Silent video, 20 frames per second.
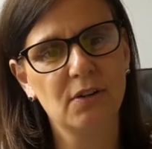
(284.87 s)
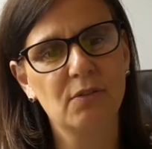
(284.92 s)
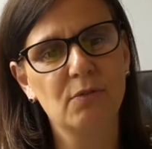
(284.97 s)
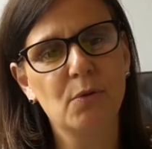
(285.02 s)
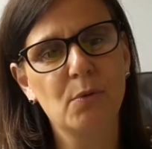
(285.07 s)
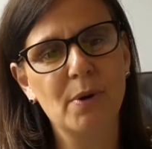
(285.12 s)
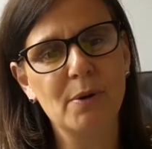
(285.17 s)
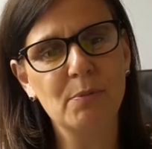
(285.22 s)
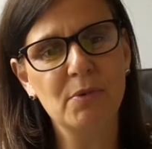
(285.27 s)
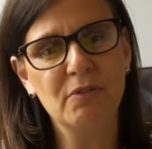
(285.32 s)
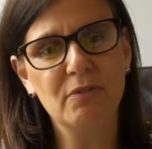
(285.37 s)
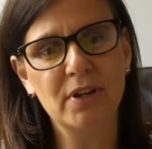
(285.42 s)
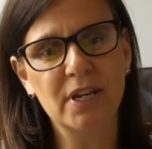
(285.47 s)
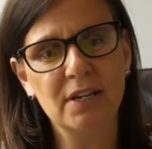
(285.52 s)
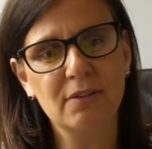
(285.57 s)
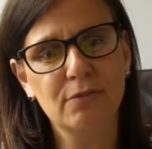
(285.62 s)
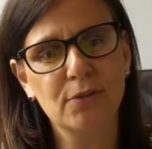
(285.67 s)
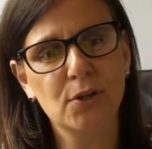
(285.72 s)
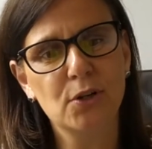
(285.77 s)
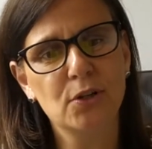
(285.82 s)
And when we read,
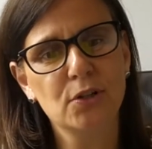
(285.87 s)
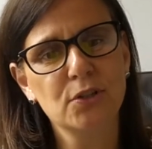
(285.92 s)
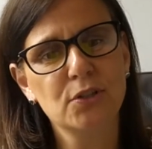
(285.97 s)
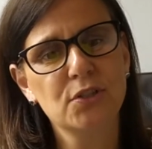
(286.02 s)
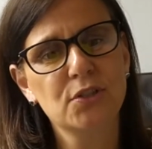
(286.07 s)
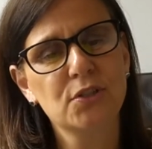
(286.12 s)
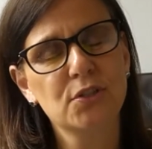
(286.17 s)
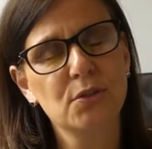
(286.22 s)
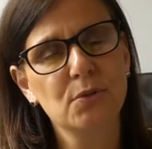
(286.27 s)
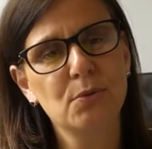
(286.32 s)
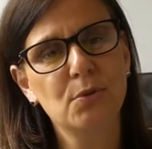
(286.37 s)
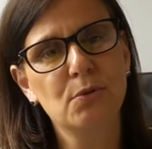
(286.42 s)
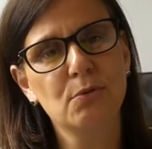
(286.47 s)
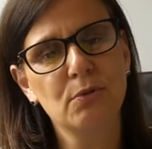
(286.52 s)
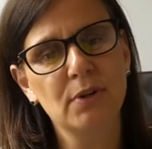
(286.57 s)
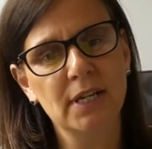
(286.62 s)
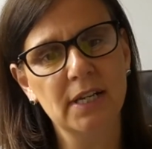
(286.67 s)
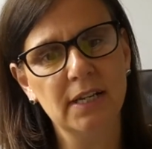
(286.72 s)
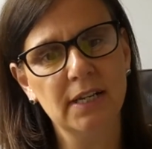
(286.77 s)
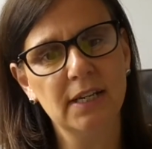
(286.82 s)
"For God so
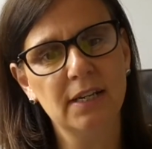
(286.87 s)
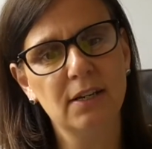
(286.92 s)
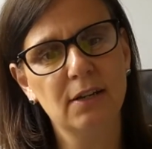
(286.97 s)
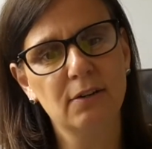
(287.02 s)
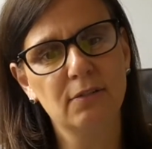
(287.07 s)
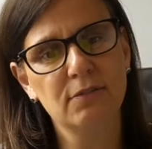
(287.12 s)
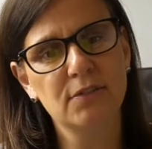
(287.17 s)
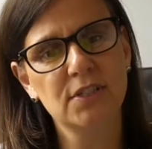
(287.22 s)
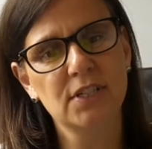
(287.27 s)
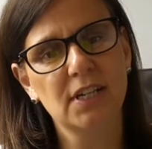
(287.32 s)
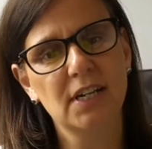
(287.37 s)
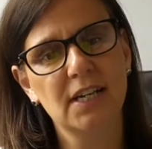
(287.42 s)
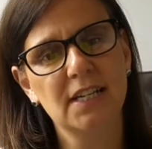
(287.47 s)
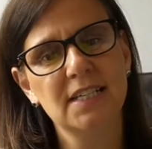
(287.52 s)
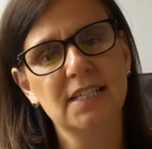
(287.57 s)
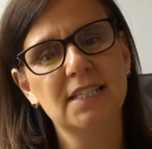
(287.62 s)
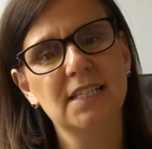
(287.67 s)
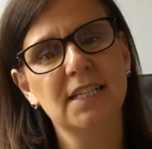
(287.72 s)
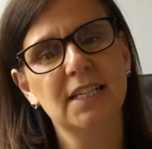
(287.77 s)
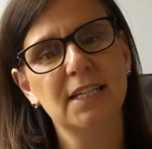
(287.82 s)
greatly loved and
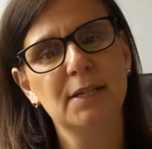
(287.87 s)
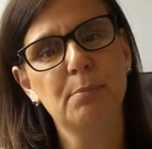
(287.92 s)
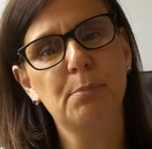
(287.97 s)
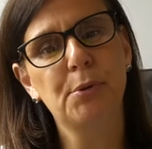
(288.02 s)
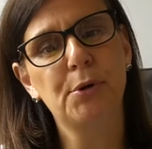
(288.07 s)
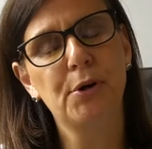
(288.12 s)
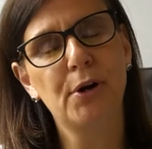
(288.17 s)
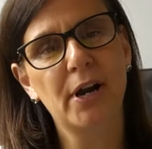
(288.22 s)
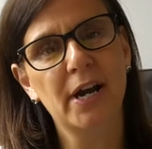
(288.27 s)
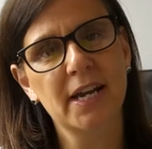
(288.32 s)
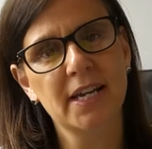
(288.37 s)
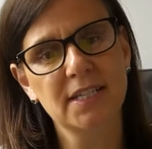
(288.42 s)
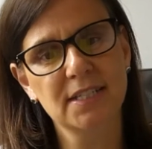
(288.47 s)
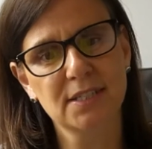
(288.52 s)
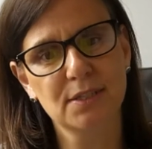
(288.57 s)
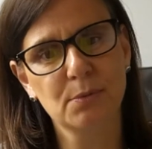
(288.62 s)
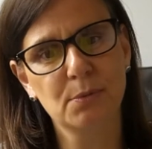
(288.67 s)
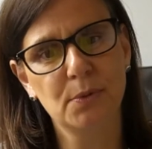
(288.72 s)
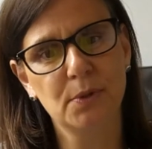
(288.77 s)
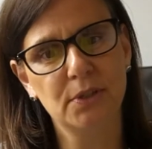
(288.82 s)
dearly prized
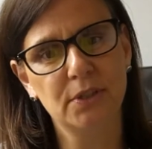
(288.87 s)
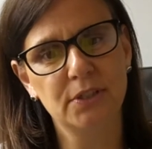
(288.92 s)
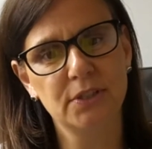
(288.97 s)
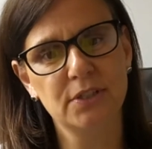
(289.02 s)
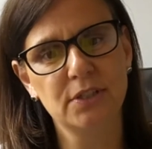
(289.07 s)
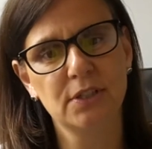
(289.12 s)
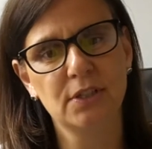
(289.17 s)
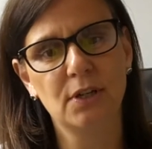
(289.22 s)
the word